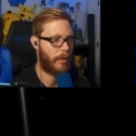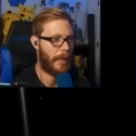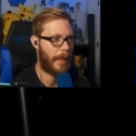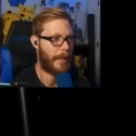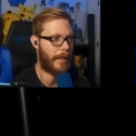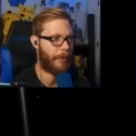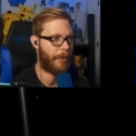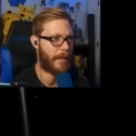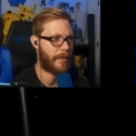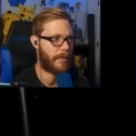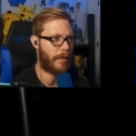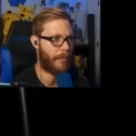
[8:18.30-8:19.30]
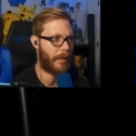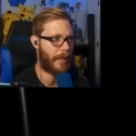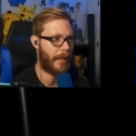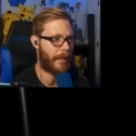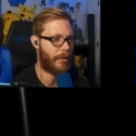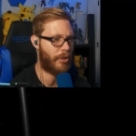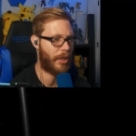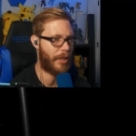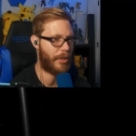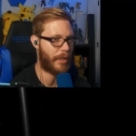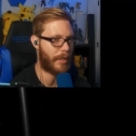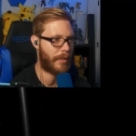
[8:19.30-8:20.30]
I doubt that's something that I can
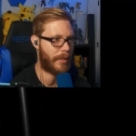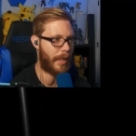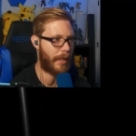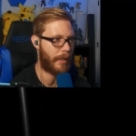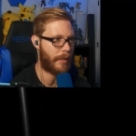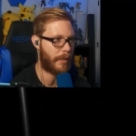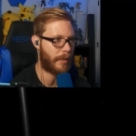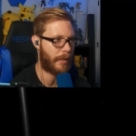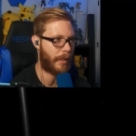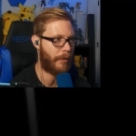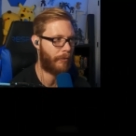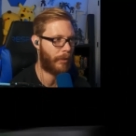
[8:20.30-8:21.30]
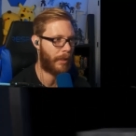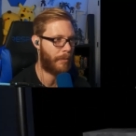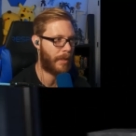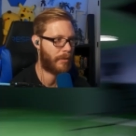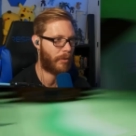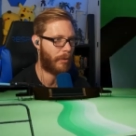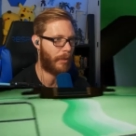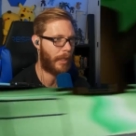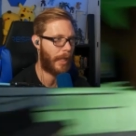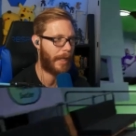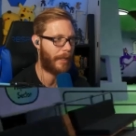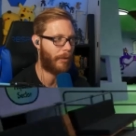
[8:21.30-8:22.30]
change in the settings because I didn't really mess with the
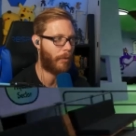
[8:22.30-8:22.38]
lighting